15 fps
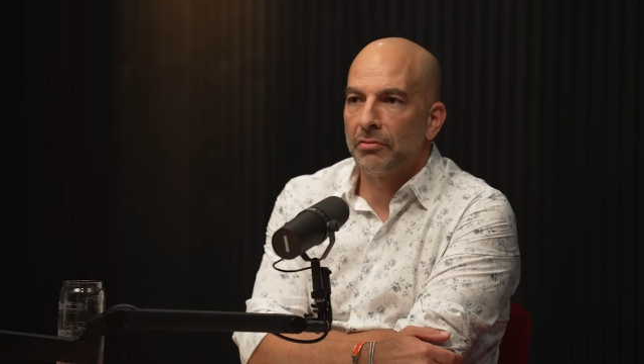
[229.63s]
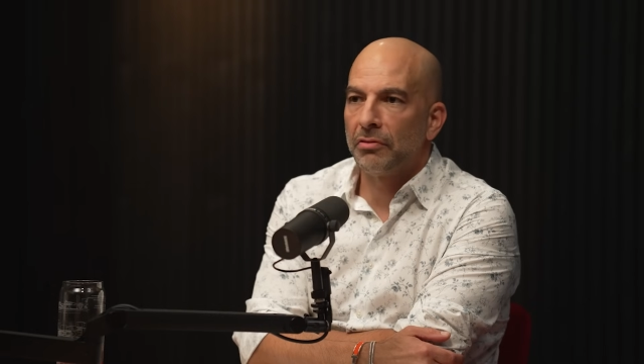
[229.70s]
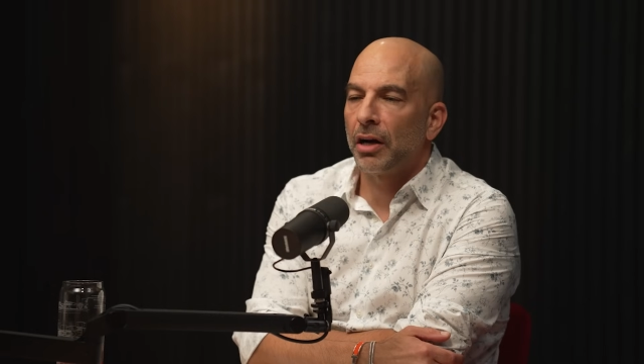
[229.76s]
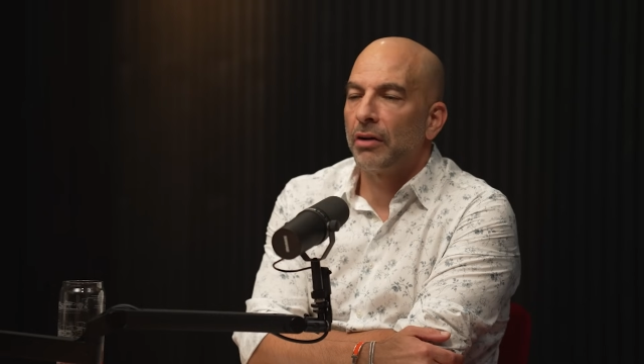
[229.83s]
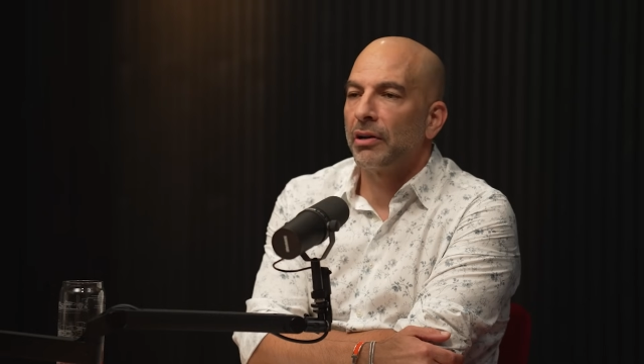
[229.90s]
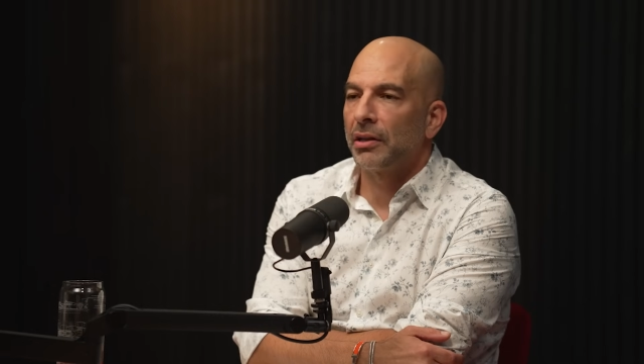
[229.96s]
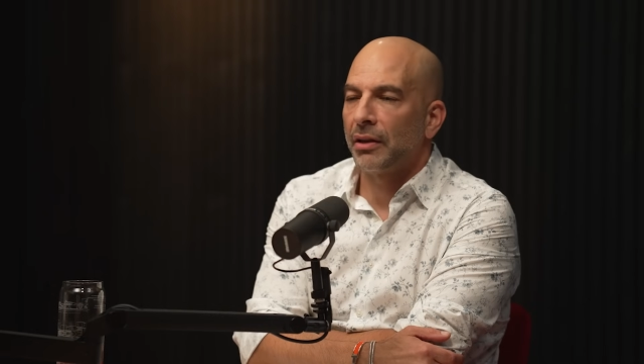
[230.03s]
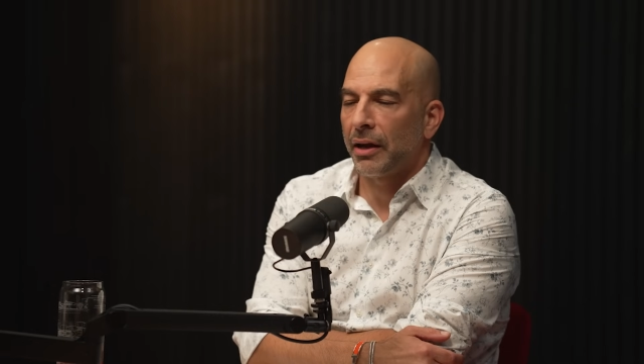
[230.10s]
a
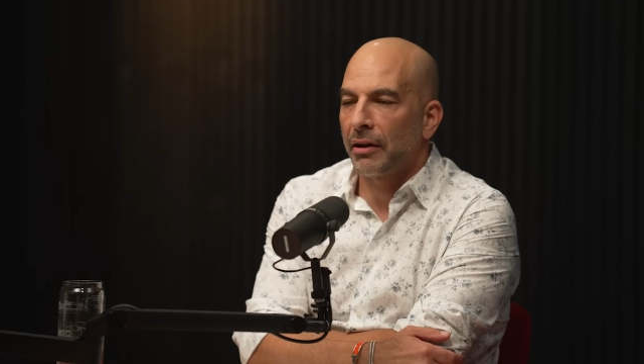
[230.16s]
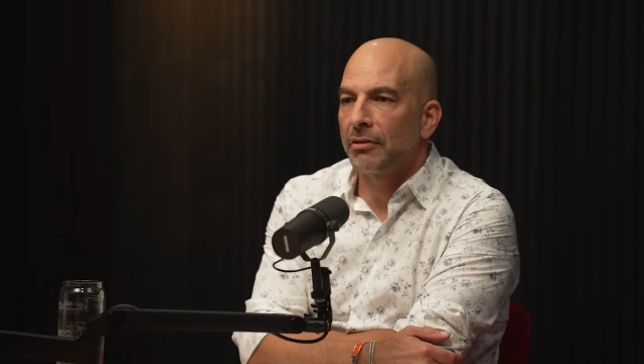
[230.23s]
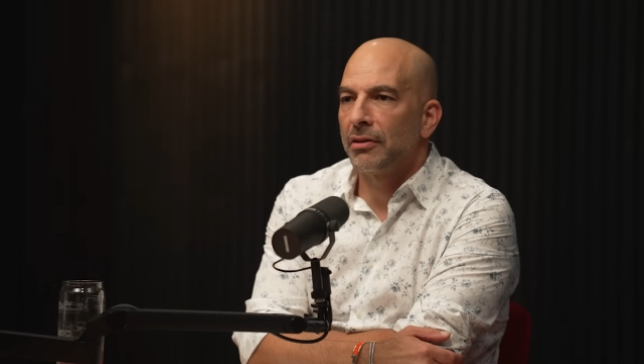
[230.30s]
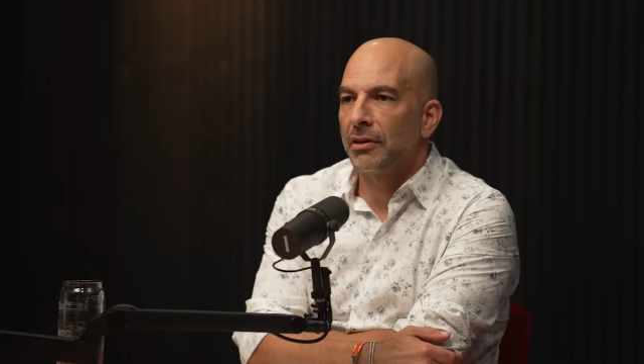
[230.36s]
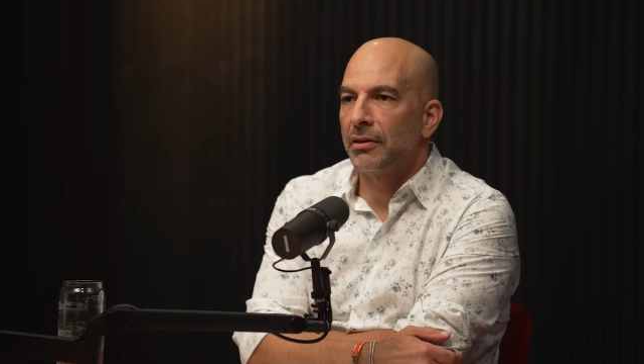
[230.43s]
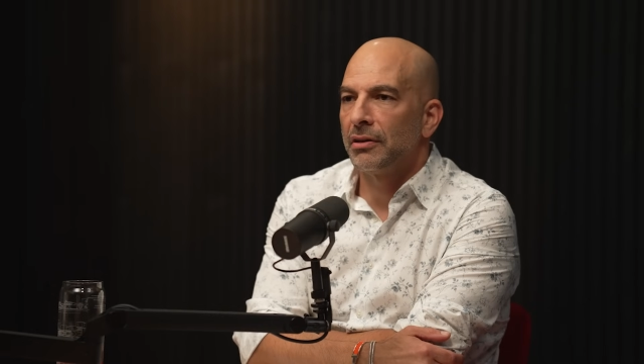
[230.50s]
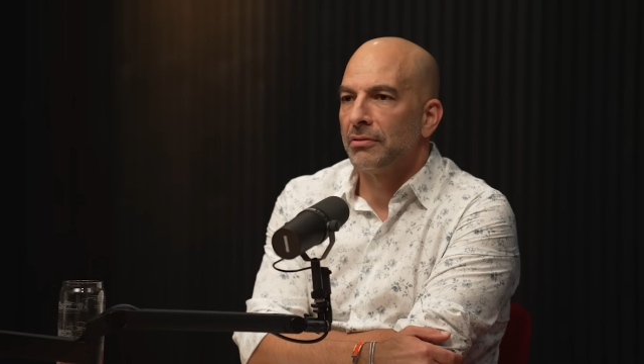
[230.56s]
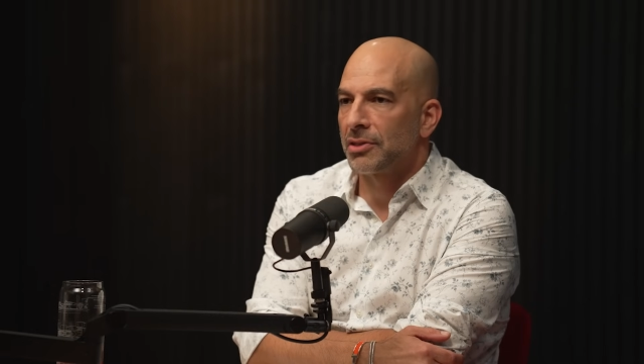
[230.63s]
very
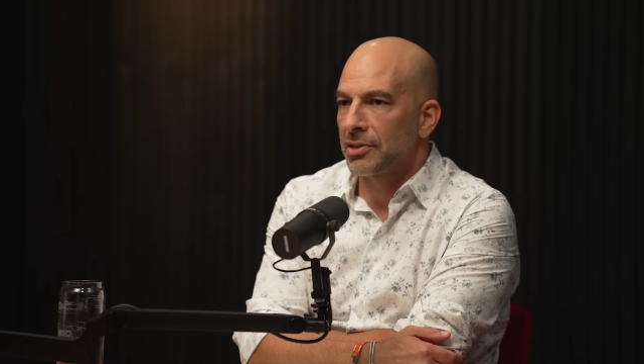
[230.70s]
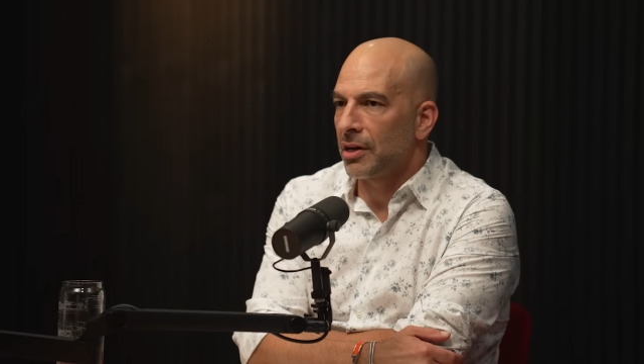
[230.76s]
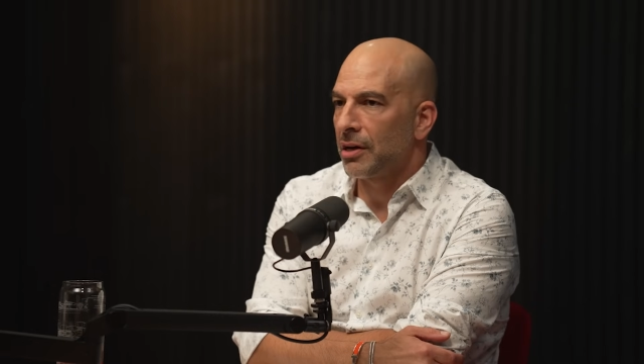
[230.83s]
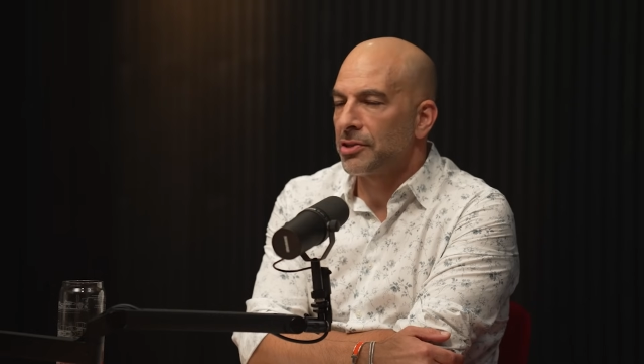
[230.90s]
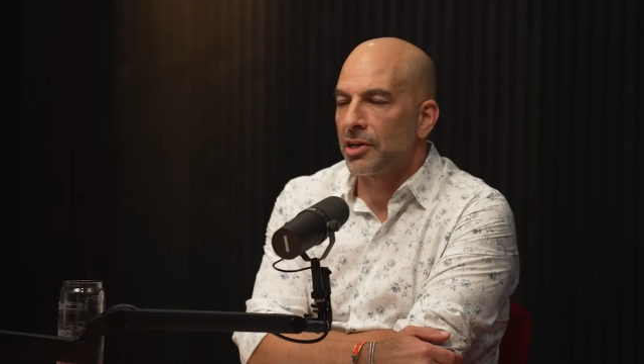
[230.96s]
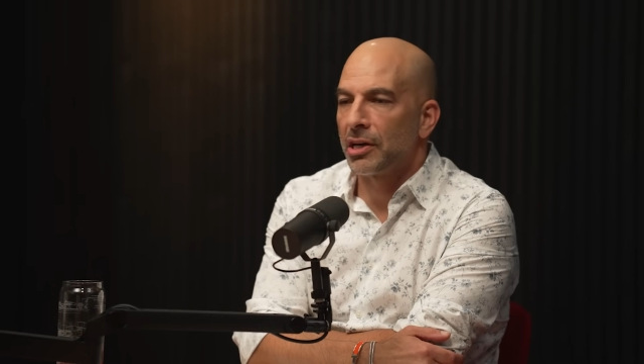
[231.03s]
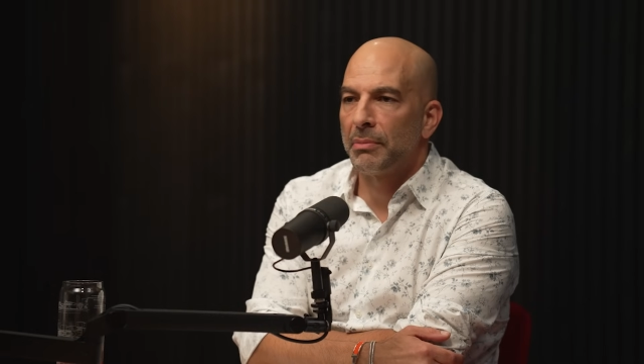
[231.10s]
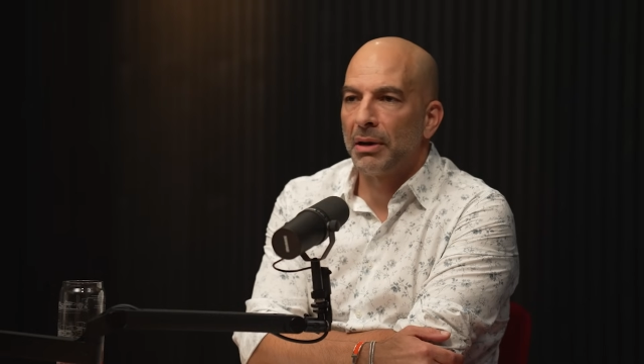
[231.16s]
lengthy discussion